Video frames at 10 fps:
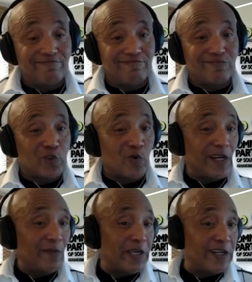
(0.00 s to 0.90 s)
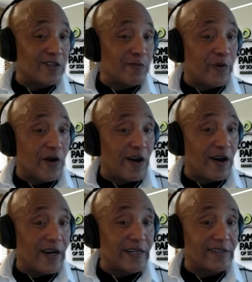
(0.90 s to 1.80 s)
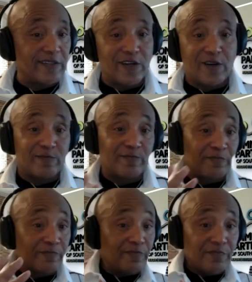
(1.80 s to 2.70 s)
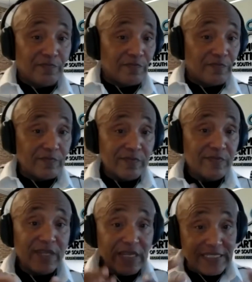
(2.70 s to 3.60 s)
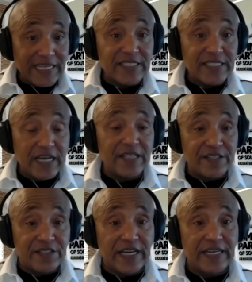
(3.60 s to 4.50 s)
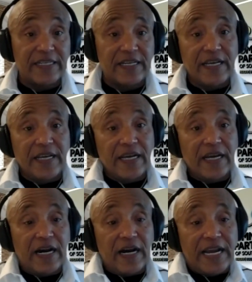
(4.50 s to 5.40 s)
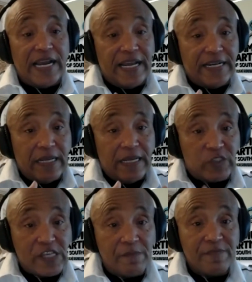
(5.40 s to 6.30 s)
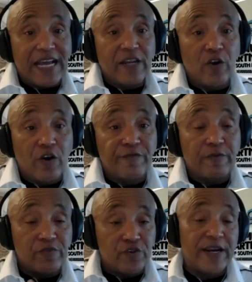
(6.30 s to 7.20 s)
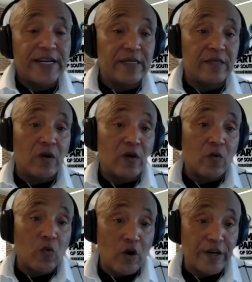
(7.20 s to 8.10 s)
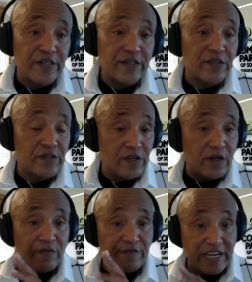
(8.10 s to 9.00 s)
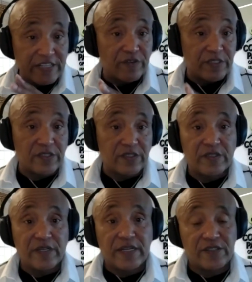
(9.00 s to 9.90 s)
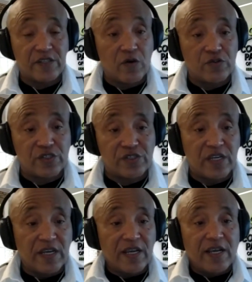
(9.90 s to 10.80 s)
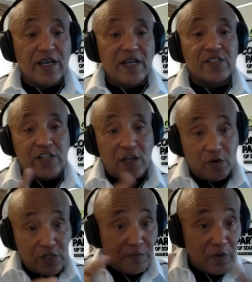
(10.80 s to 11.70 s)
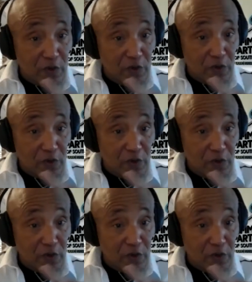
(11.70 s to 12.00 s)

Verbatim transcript: 20 meters apart, you know, because that's the other thing. Uh, and and something I learned from training warriors, you know, veterans and soldiers. Slow is smooth,